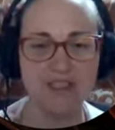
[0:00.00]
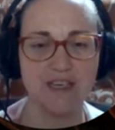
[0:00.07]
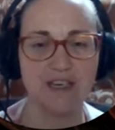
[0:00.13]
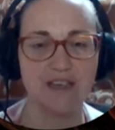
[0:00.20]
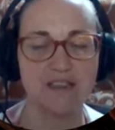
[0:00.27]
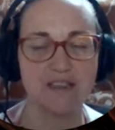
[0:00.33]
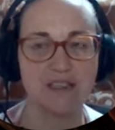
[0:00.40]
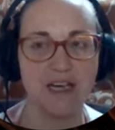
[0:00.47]

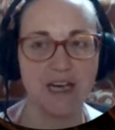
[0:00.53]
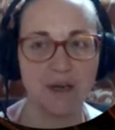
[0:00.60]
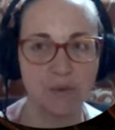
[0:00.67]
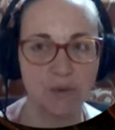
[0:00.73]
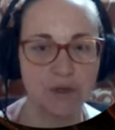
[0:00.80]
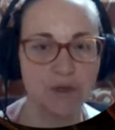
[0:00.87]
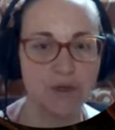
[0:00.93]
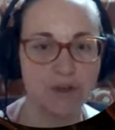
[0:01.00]
And I
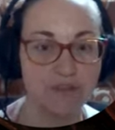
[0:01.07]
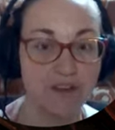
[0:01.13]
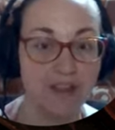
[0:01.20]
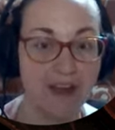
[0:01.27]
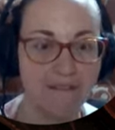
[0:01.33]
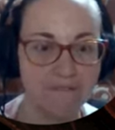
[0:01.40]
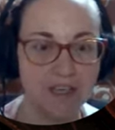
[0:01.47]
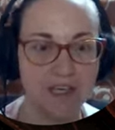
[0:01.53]
will look for
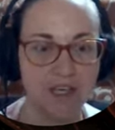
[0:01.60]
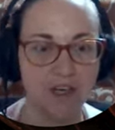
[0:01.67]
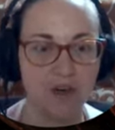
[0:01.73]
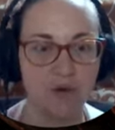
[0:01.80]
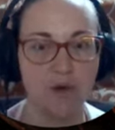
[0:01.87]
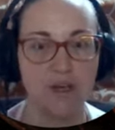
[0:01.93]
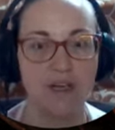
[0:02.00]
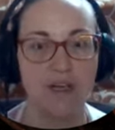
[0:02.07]
that video